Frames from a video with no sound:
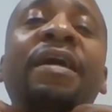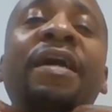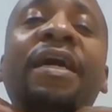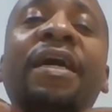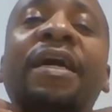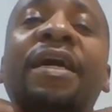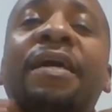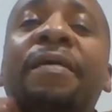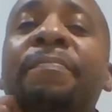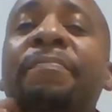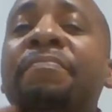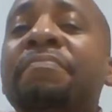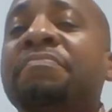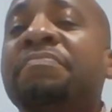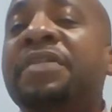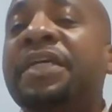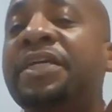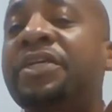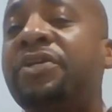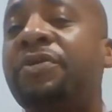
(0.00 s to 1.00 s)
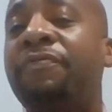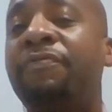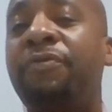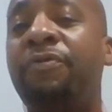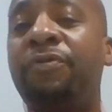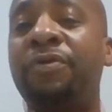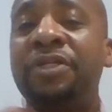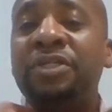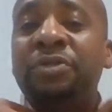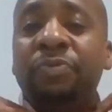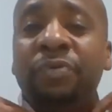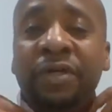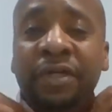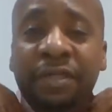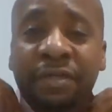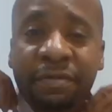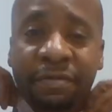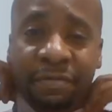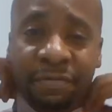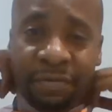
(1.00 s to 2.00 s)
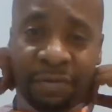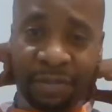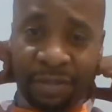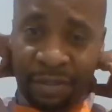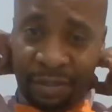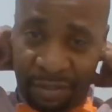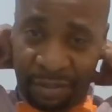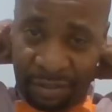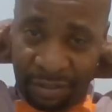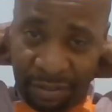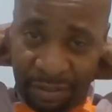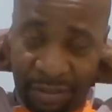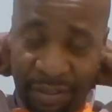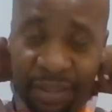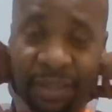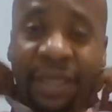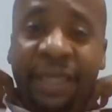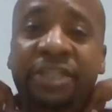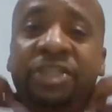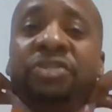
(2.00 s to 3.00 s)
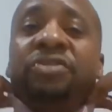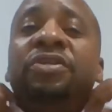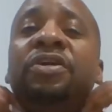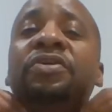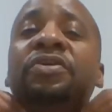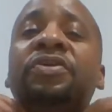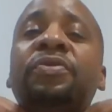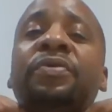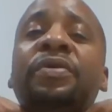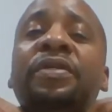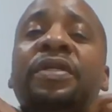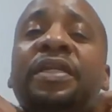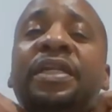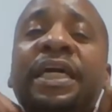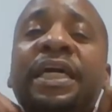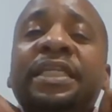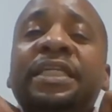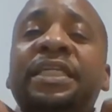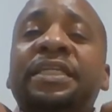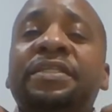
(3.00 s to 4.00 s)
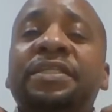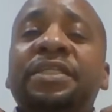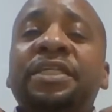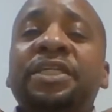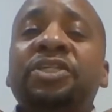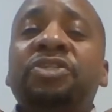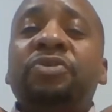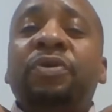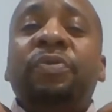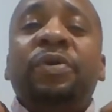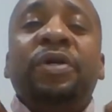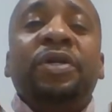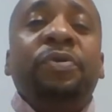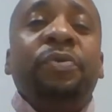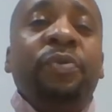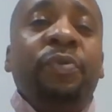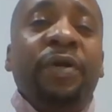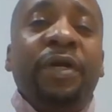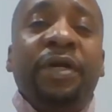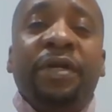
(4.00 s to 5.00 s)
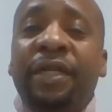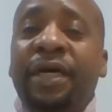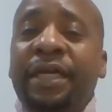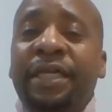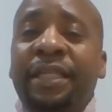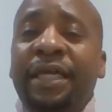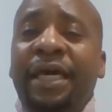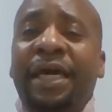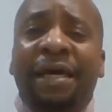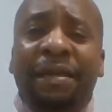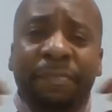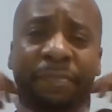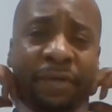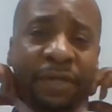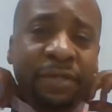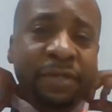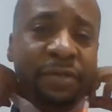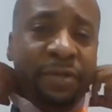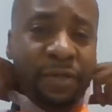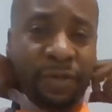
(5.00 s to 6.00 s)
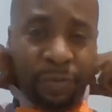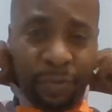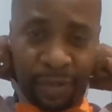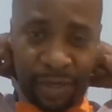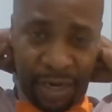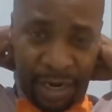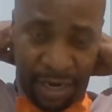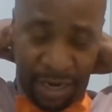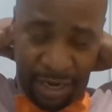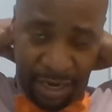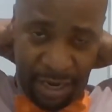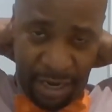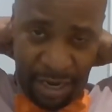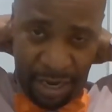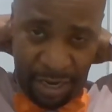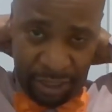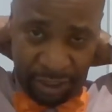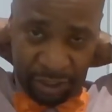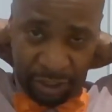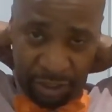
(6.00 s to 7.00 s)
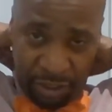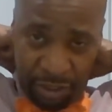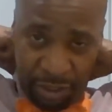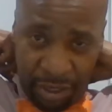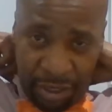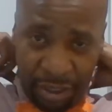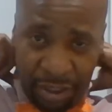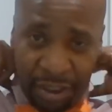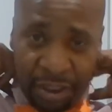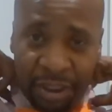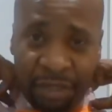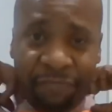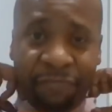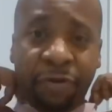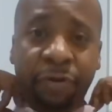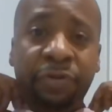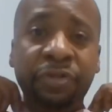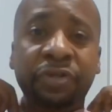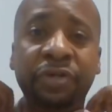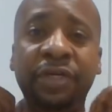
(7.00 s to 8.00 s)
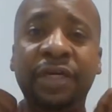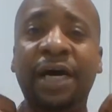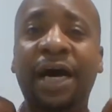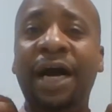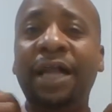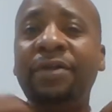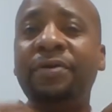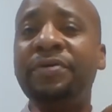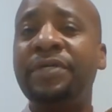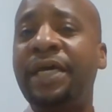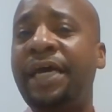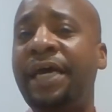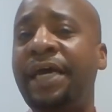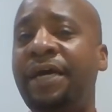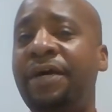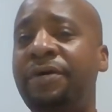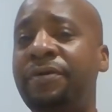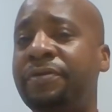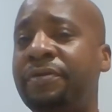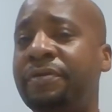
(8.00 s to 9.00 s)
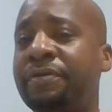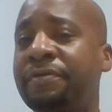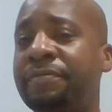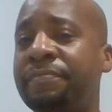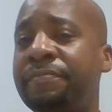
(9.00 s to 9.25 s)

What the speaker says: Then you, of course, would, unless you were in the 19th century where you would wear it like that, but we're not. So you're going to just fold your collar down,